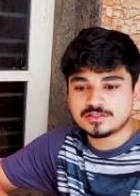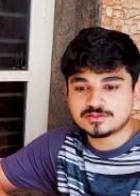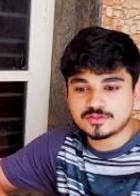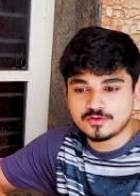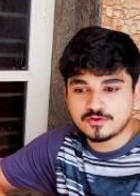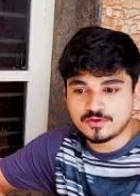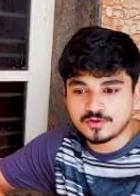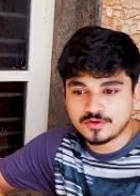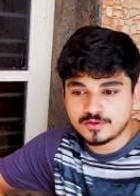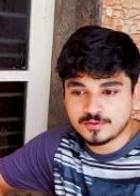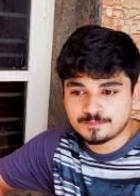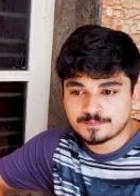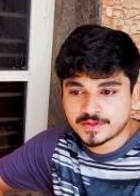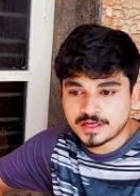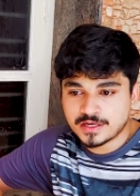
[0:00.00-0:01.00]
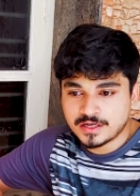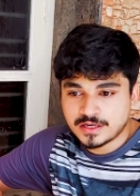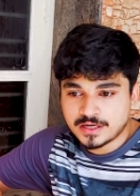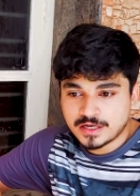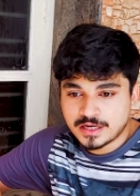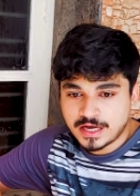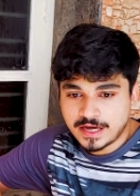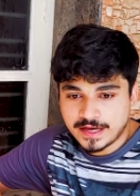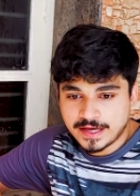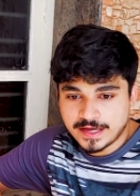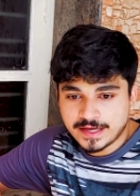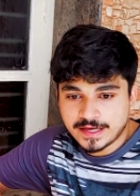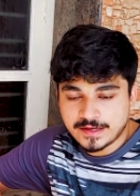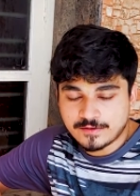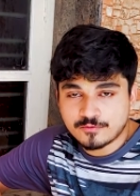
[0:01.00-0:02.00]
so
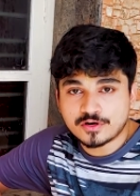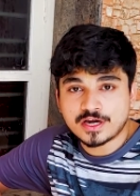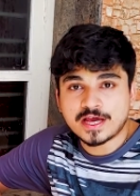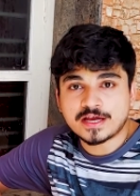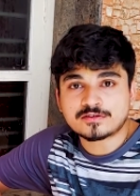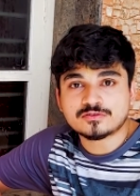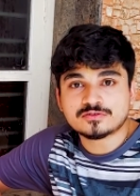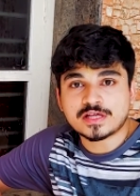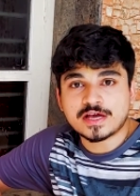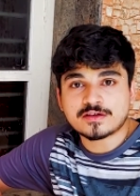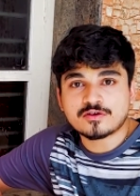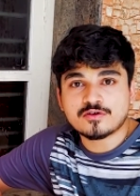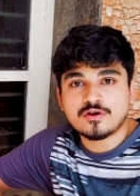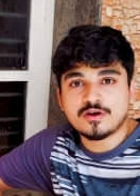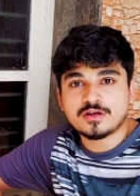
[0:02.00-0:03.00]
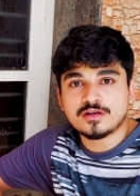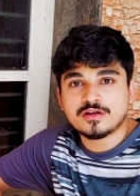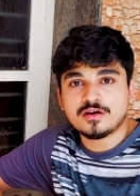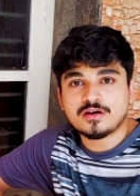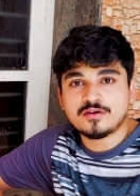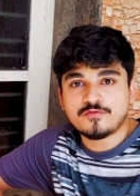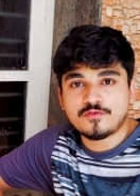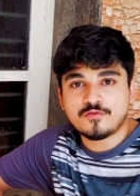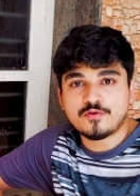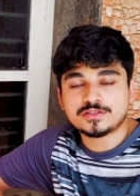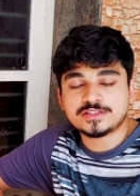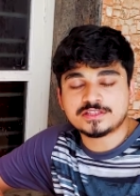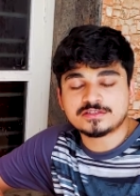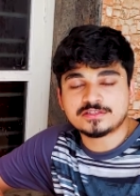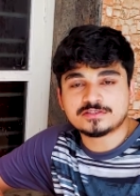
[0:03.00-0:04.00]
I would like to thank you all uh, for
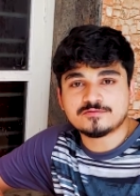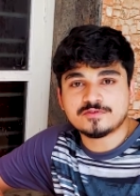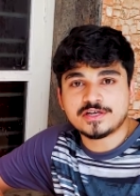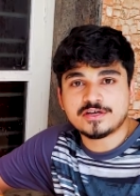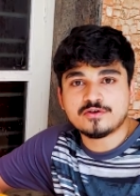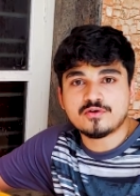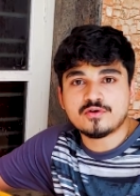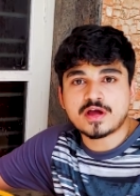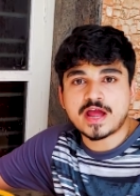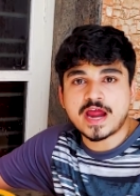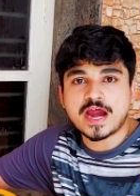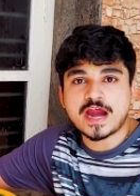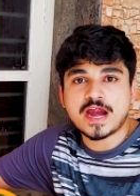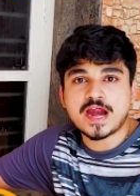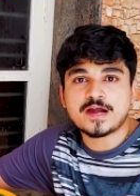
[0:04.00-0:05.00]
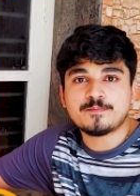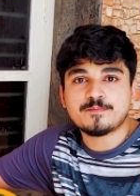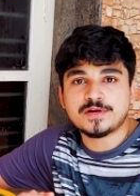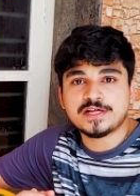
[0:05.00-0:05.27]
watching this video and